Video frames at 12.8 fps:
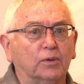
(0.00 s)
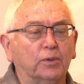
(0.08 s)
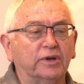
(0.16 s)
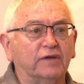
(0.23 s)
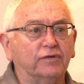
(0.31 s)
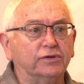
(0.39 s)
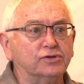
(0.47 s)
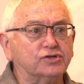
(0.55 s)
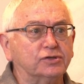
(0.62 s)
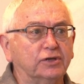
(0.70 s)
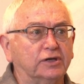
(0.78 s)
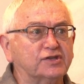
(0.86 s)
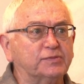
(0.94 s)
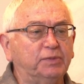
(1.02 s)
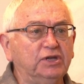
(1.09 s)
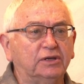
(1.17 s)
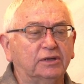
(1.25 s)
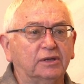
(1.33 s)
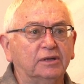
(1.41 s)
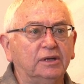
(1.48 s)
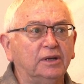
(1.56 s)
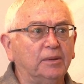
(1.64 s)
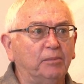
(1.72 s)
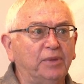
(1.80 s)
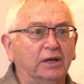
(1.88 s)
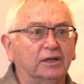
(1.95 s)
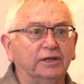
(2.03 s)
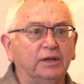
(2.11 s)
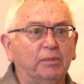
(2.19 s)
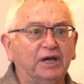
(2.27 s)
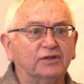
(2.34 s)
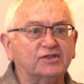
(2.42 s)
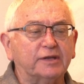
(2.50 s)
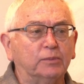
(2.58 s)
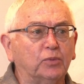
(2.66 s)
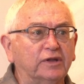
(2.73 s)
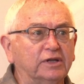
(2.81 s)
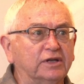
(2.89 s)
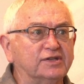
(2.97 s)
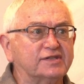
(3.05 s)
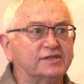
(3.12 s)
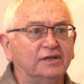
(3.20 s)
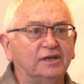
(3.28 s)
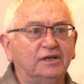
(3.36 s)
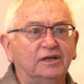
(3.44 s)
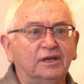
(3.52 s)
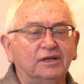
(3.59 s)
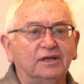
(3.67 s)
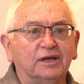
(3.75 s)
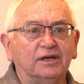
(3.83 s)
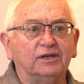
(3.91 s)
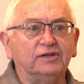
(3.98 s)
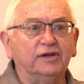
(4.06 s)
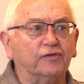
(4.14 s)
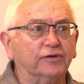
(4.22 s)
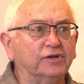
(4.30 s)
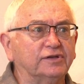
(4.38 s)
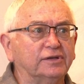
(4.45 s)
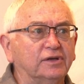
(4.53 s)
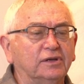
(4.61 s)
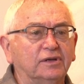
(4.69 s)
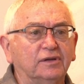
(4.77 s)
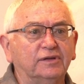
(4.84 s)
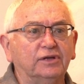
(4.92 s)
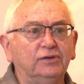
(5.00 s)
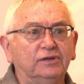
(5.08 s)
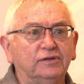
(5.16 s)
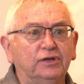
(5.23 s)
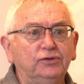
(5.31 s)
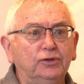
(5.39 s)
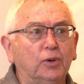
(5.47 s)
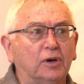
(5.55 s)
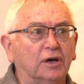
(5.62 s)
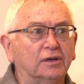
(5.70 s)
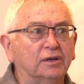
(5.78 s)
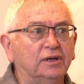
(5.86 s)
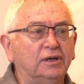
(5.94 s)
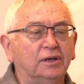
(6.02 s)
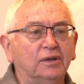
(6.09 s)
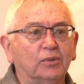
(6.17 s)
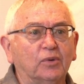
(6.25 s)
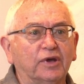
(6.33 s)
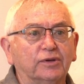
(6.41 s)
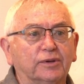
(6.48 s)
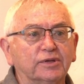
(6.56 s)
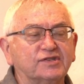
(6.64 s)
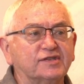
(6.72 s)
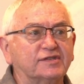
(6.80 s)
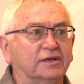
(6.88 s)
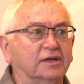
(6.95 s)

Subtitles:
whatever. You should not speak badly about someone that is different than you are, whether it's